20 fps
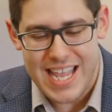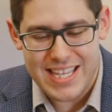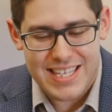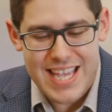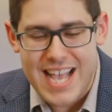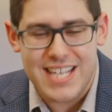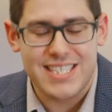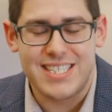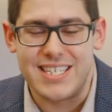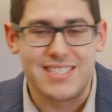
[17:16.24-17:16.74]
he
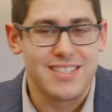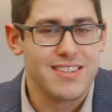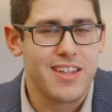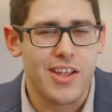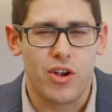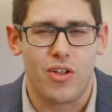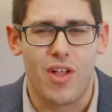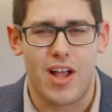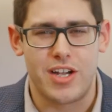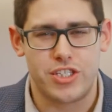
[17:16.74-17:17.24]
takes this
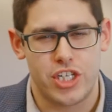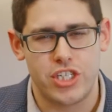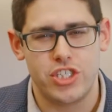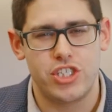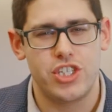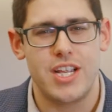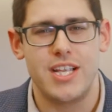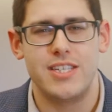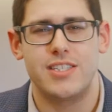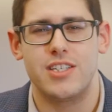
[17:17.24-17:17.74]
little lunch and
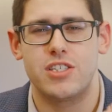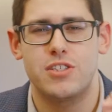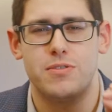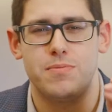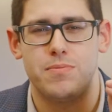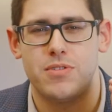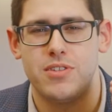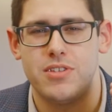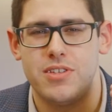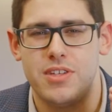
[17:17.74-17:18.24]
Jesus
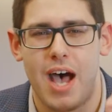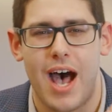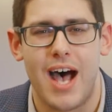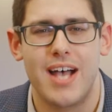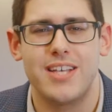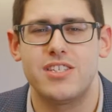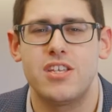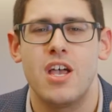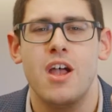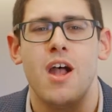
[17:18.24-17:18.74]

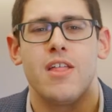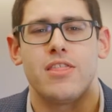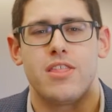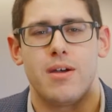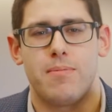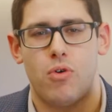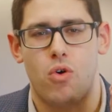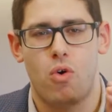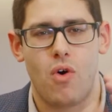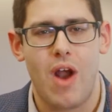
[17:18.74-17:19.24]
does
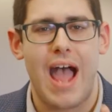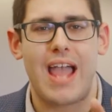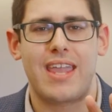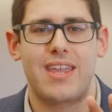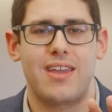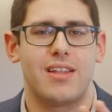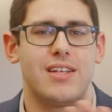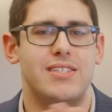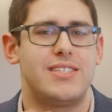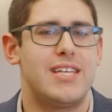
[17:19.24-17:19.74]
the
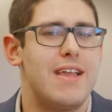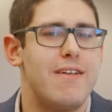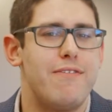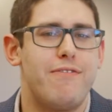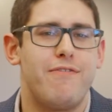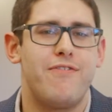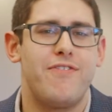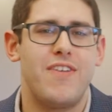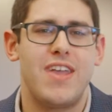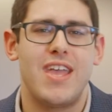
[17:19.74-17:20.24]
miraculous. He
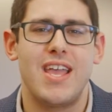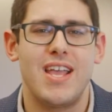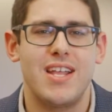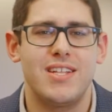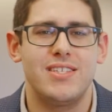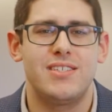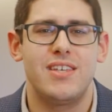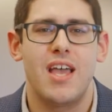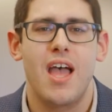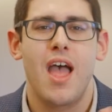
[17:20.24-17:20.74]

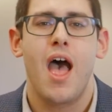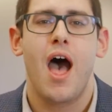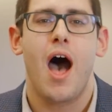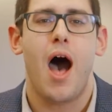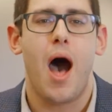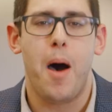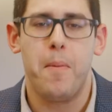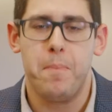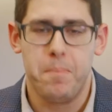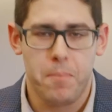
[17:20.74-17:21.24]
feeds
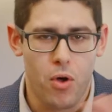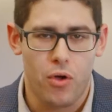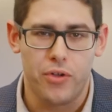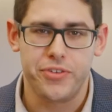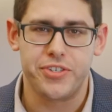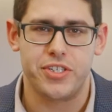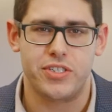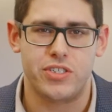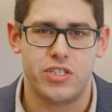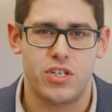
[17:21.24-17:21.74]
a
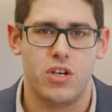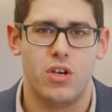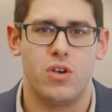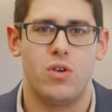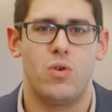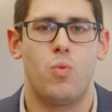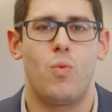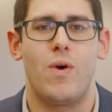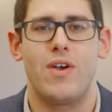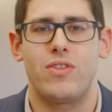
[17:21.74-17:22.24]

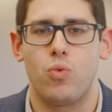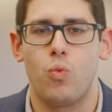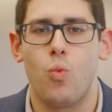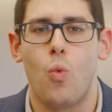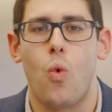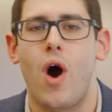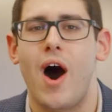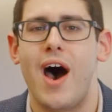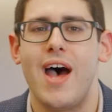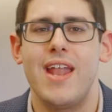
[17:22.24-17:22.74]
multitude with
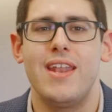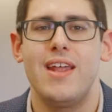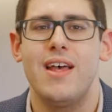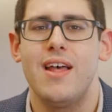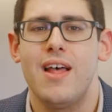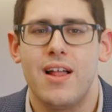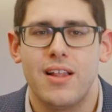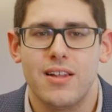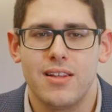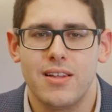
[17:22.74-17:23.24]

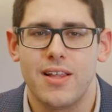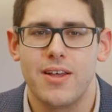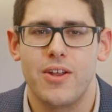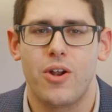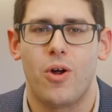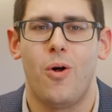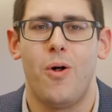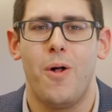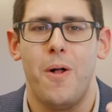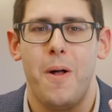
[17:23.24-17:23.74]
one
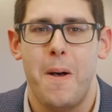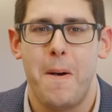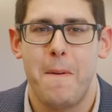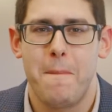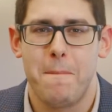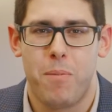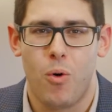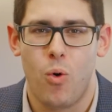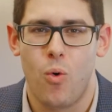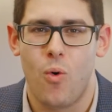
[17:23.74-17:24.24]
little
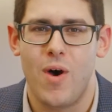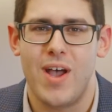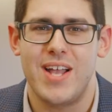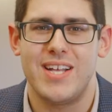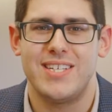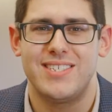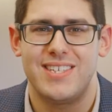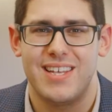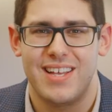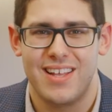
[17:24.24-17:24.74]

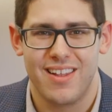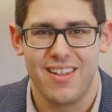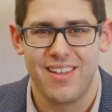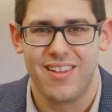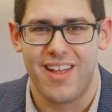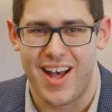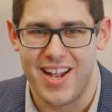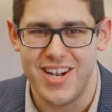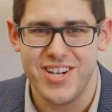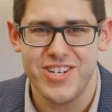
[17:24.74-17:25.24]
boy's
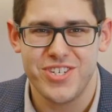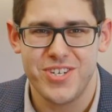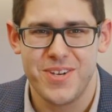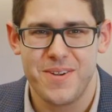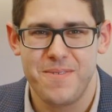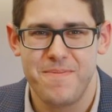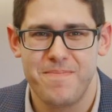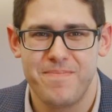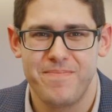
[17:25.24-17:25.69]
lunch.